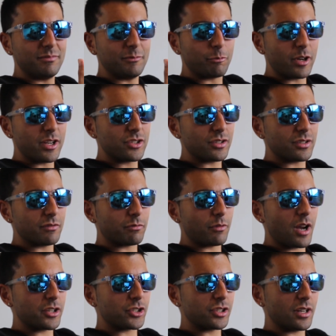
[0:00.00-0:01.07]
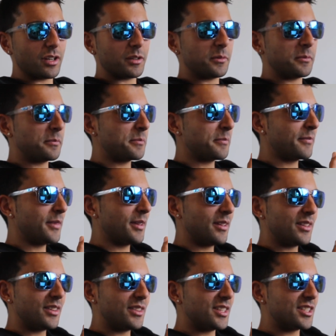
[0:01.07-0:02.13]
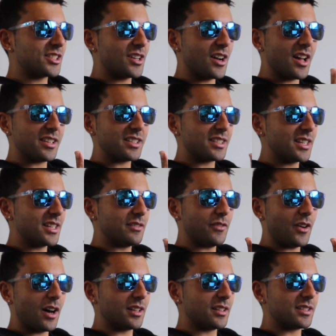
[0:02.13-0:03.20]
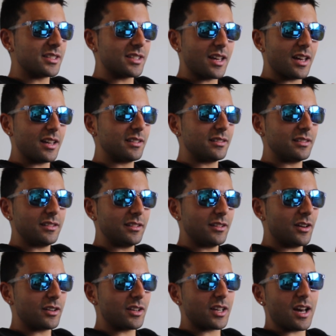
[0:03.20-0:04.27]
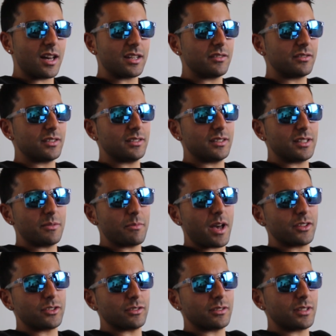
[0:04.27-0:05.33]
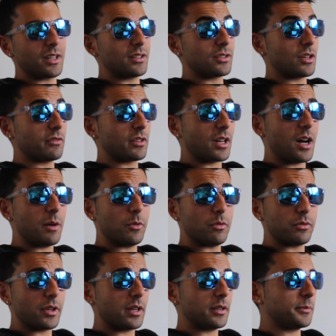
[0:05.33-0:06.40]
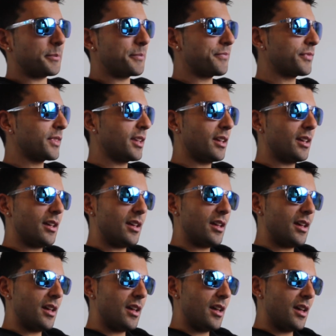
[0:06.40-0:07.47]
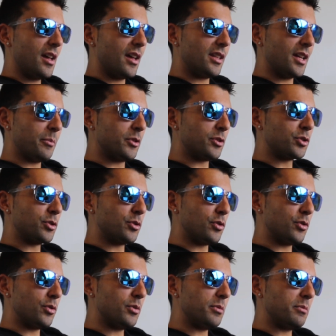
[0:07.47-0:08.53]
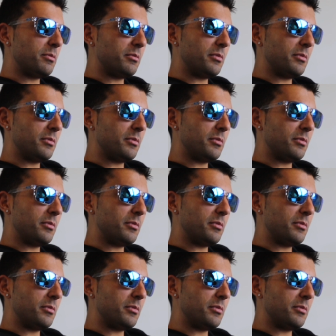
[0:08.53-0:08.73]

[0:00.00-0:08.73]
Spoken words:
region of Russia. This guy's seen violence that Conor can't even imagine, and he's overcome all that. And number 2,